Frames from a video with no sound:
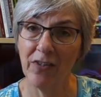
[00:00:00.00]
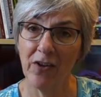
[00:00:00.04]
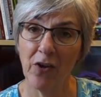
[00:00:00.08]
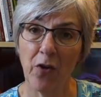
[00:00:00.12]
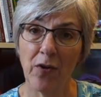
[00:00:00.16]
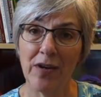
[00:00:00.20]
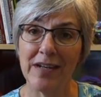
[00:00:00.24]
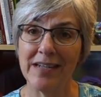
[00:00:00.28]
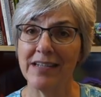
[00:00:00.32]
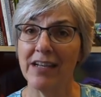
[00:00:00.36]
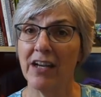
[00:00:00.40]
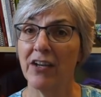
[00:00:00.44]
They're
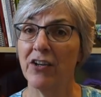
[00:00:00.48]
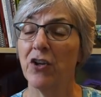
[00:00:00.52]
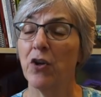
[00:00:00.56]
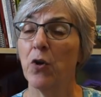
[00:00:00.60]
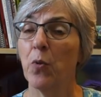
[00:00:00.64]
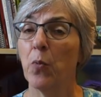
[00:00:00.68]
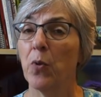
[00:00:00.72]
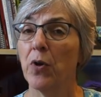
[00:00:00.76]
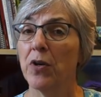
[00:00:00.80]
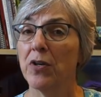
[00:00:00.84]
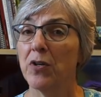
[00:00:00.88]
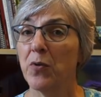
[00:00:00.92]
going to tell you to
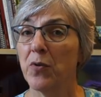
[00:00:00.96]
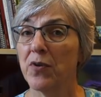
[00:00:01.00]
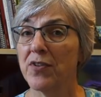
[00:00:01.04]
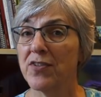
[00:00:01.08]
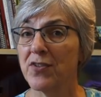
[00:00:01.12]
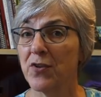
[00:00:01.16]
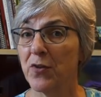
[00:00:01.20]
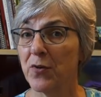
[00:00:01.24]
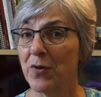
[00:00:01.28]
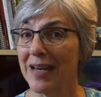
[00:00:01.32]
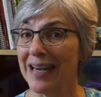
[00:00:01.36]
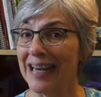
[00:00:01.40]
work to a
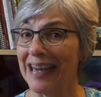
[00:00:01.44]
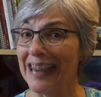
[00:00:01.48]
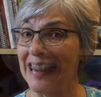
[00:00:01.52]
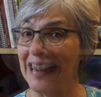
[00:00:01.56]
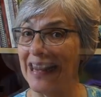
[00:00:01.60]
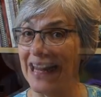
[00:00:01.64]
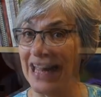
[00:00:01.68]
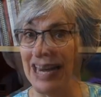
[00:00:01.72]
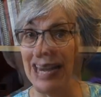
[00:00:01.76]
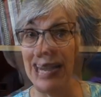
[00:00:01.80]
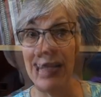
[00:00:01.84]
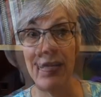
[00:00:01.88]
certain
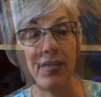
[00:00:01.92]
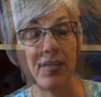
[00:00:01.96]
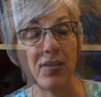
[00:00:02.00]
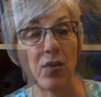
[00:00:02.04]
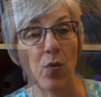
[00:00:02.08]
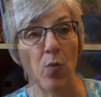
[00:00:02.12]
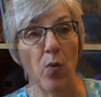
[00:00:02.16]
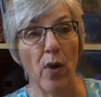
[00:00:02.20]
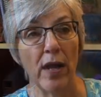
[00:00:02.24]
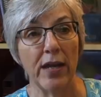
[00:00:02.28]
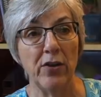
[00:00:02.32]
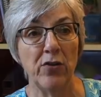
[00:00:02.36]
length.
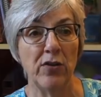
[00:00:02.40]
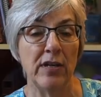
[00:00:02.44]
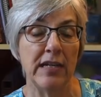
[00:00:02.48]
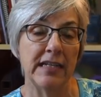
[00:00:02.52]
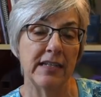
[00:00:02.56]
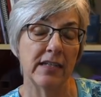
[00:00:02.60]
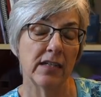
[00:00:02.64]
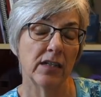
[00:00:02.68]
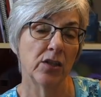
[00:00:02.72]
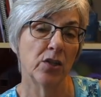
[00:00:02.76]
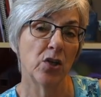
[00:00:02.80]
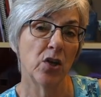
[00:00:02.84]
So what you
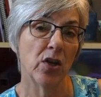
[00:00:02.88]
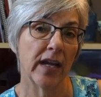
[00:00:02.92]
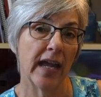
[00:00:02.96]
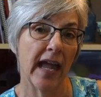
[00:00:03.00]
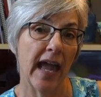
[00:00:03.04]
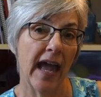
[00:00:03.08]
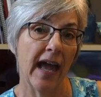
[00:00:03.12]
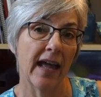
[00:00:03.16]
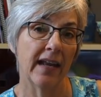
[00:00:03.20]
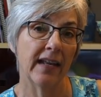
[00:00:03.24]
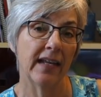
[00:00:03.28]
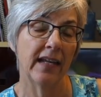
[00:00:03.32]
need to look
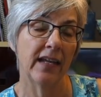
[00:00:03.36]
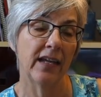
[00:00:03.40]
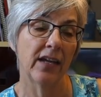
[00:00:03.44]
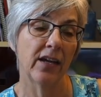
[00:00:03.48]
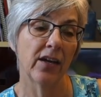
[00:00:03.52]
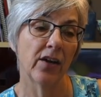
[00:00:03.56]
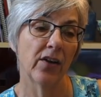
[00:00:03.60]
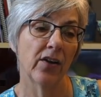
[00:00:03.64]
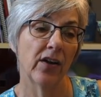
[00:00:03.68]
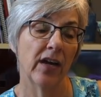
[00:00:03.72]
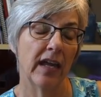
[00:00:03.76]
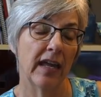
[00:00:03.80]
at
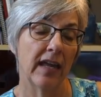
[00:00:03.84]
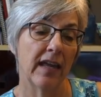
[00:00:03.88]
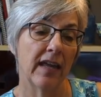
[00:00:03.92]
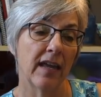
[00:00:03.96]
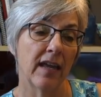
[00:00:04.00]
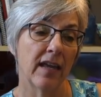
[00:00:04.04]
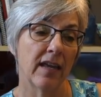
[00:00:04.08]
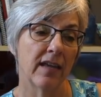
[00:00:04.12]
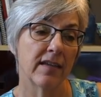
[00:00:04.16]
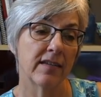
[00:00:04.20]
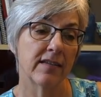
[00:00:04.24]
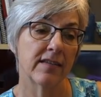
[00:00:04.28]
here
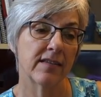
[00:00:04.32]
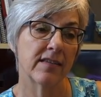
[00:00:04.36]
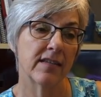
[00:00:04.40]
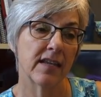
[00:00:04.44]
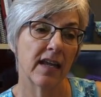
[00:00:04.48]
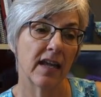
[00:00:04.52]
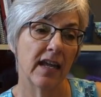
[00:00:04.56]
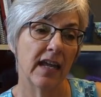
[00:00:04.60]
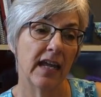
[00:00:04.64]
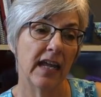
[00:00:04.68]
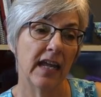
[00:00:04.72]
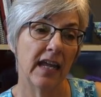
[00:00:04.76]
is
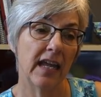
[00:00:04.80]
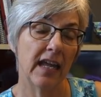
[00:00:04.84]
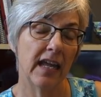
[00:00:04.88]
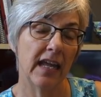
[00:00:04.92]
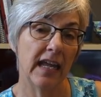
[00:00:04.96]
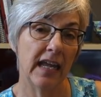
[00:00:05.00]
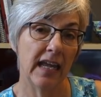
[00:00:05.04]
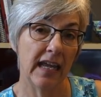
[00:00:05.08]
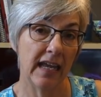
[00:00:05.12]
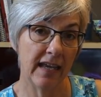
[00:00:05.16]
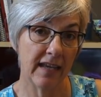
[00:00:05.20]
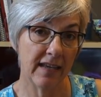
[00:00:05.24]

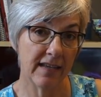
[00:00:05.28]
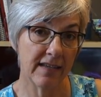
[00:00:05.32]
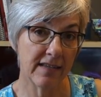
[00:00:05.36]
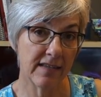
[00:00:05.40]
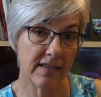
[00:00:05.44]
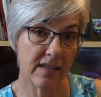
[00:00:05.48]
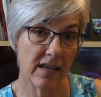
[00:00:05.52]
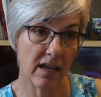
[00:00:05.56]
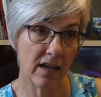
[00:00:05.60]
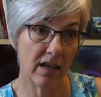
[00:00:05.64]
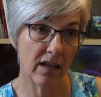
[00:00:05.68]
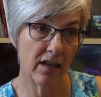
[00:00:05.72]
the
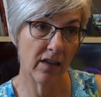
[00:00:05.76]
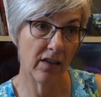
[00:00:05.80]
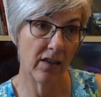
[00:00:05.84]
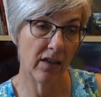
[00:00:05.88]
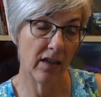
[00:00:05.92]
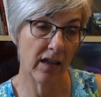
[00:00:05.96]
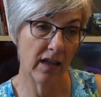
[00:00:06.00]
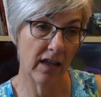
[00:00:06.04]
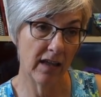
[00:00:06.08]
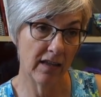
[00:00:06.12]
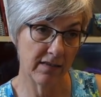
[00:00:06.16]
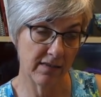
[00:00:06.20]

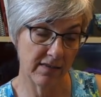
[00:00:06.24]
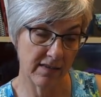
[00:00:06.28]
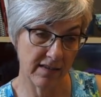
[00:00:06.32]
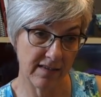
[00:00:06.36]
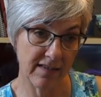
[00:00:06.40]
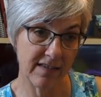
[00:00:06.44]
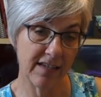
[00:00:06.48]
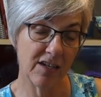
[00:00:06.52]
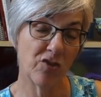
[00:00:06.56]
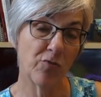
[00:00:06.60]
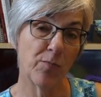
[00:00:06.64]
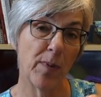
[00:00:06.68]

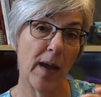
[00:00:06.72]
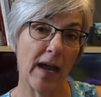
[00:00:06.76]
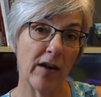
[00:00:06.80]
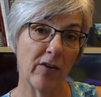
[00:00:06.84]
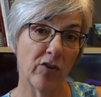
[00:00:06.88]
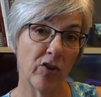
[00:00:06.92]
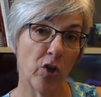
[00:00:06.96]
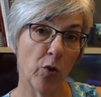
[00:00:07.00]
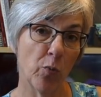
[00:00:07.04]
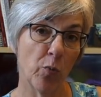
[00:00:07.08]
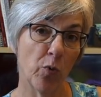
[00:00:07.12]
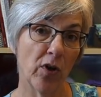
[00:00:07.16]
stitch
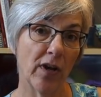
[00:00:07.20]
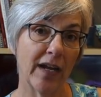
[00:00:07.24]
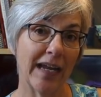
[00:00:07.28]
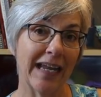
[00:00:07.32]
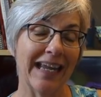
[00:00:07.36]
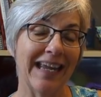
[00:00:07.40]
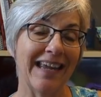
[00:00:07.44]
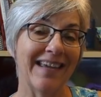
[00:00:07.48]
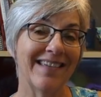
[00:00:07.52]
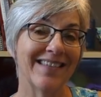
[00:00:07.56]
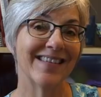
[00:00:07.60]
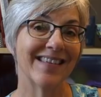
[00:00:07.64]
pattern you're
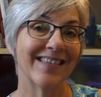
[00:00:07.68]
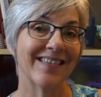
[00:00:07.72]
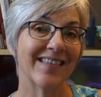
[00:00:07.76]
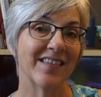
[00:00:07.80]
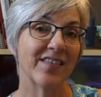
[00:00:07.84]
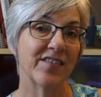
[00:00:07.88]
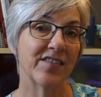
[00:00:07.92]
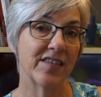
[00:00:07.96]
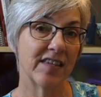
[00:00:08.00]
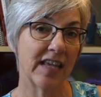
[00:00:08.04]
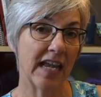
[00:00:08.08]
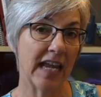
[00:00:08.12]
working, it the
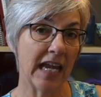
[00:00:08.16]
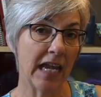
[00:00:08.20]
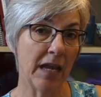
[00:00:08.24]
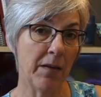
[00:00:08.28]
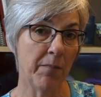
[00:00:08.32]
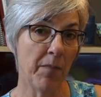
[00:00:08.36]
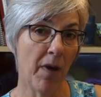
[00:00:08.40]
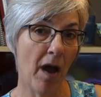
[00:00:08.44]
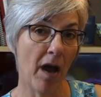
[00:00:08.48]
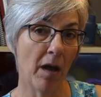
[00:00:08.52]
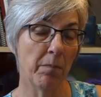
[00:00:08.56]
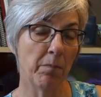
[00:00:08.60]

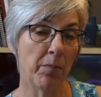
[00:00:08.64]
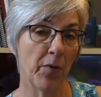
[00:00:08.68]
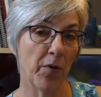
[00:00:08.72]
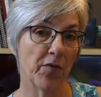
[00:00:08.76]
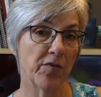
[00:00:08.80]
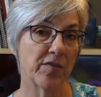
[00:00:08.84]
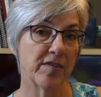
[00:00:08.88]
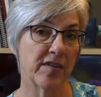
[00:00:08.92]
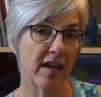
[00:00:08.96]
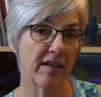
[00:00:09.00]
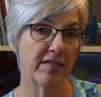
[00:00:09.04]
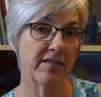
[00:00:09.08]
same on
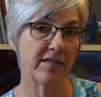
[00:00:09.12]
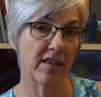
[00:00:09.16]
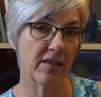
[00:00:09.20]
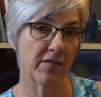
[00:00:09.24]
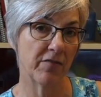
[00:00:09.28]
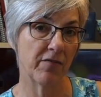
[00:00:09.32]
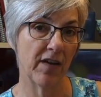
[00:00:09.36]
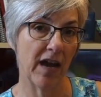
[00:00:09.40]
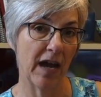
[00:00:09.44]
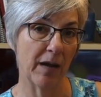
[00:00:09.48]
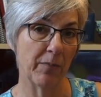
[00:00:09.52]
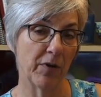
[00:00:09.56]
both sides of the
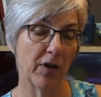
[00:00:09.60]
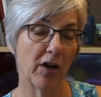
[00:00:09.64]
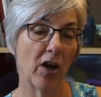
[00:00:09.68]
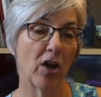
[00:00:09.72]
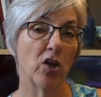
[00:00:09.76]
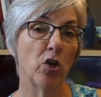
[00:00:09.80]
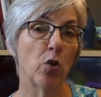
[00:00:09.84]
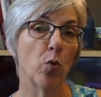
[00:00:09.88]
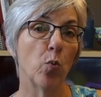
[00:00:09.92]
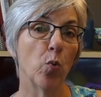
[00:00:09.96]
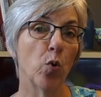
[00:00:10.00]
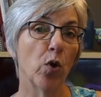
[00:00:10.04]
fabric? Are
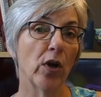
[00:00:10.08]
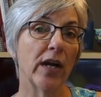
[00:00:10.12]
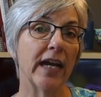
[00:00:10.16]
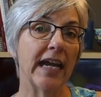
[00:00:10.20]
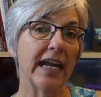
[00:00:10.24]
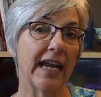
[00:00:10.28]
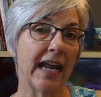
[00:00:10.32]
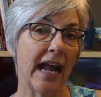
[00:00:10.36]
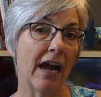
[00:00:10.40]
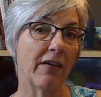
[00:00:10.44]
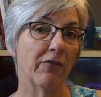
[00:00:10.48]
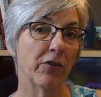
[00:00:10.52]
you
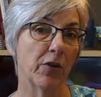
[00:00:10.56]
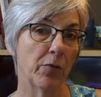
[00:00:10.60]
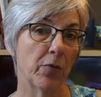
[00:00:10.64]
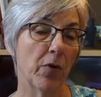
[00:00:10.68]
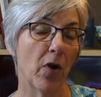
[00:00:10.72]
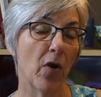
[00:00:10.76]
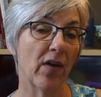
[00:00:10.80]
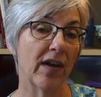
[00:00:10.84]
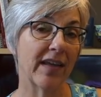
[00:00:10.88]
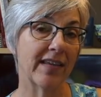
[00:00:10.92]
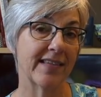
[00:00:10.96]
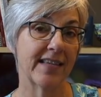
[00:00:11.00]
working every
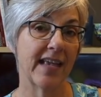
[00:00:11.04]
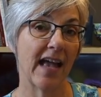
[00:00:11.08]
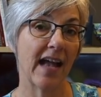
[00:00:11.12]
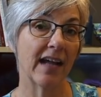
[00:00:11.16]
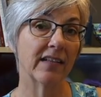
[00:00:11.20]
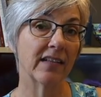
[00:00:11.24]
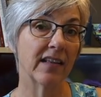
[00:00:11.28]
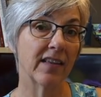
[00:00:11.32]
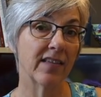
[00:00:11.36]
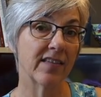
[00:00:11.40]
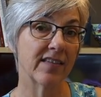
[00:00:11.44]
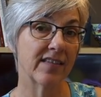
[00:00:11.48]
row
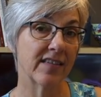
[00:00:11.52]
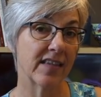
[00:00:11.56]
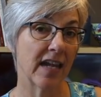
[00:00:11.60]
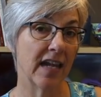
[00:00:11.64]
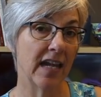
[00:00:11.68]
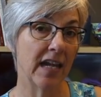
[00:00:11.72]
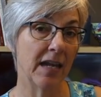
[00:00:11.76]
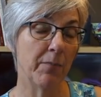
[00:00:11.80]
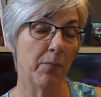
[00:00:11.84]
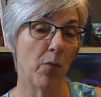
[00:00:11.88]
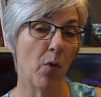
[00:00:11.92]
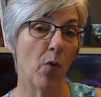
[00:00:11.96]
exactly the
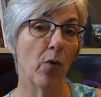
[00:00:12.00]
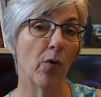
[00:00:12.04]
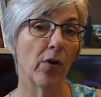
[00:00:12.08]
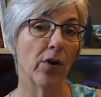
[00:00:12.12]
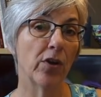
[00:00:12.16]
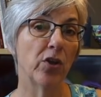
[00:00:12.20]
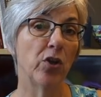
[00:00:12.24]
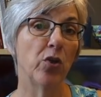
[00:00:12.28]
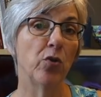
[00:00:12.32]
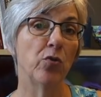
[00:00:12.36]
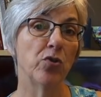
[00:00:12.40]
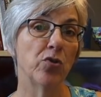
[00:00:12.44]
same, or are
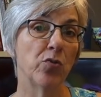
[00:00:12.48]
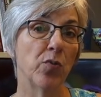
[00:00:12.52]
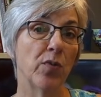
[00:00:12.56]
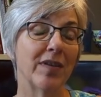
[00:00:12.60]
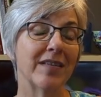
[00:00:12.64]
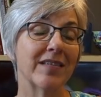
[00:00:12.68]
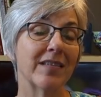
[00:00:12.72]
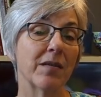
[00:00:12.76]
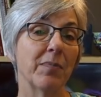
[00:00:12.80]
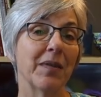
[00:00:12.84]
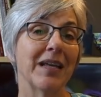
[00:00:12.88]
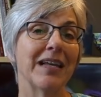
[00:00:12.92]
you
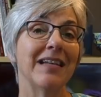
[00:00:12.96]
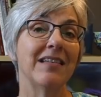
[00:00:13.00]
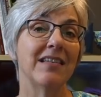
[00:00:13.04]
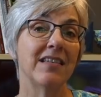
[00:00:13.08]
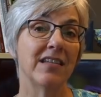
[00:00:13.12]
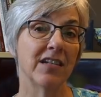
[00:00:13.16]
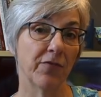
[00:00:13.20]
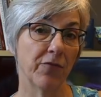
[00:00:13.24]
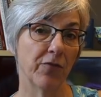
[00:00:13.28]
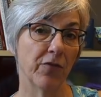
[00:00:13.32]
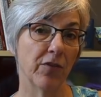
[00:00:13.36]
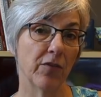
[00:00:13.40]
doing something
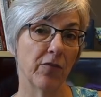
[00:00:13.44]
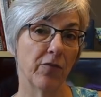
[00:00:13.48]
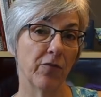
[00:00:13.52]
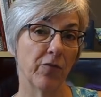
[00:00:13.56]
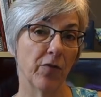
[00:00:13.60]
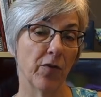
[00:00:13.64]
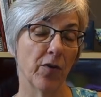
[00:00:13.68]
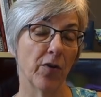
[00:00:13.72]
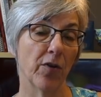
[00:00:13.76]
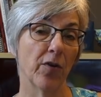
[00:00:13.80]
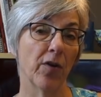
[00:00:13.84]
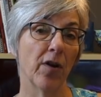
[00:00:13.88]
different
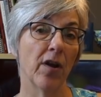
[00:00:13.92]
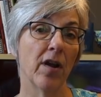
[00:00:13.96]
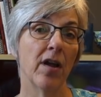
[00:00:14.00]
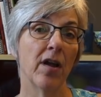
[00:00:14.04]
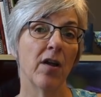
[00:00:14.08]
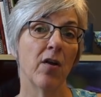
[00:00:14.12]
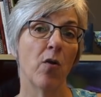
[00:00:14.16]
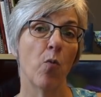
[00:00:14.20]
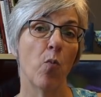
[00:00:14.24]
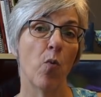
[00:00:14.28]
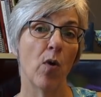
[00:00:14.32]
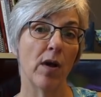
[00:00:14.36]
for
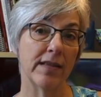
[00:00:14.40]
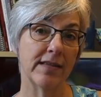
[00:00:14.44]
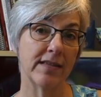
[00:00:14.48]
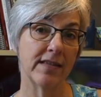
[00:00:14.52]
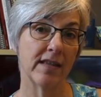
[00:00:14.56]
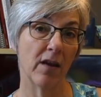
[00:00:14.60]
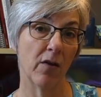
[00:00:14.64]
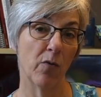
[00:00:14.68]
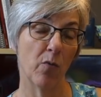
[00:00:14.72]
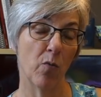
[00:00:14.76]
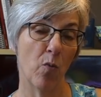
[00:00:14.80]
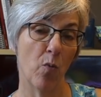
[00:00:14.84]
one
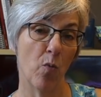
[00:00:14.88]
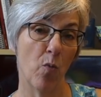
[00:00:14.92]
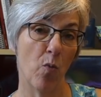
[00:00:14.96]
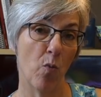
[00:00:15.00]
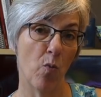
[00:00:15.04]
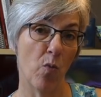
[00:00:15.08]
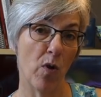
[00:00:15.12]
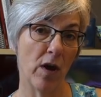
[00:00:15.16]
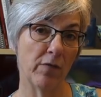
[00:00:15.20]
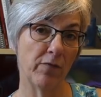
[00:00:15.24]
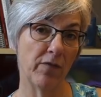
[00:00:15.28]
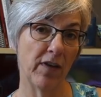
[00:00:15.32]

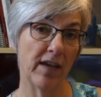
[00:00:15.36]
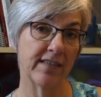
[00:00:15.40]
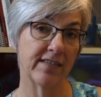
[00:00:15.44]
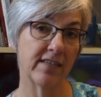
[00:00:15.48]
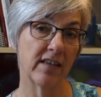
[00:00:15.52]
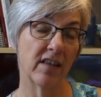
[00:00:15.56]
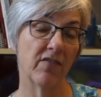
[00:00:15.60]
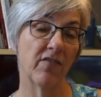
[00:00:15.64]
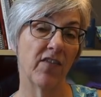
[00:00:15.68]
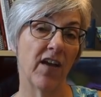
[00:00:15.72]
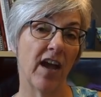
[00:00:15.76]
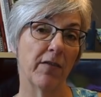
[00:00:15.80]
face
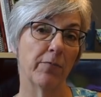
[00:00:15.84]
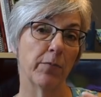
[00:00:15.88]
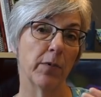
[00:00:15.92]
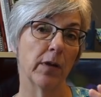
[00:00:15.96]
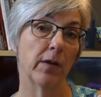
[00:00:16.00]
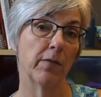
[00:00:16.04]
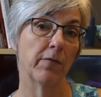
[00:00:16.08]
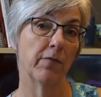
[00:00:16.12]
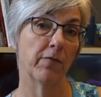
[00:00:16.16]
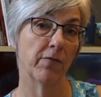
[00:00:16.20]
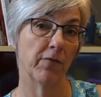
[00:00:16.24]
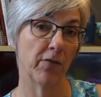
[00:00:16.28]
of the
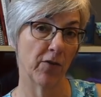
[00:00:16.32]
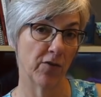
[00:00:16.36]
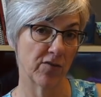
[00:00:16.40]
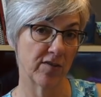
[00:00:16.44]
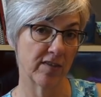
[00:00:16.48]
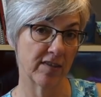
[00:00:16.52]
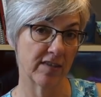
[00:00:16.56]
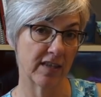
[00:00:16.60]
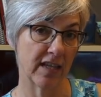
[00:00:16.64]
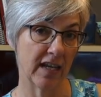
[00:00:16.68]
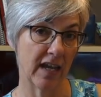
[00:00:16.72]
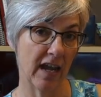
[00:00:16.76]
fabric
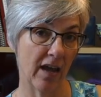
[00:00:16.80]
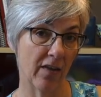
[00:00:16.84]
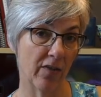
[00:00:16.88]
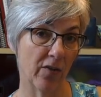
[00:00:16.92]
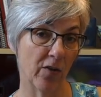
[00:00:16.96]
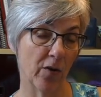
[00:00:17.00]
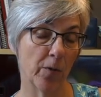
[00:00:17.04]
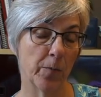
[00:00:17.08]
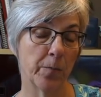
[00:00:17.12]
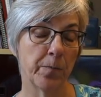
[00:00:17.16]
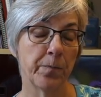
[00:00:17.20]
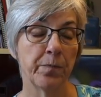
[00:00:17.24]
versus the
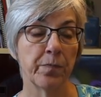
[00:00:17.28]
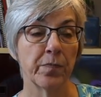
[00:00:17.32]
other?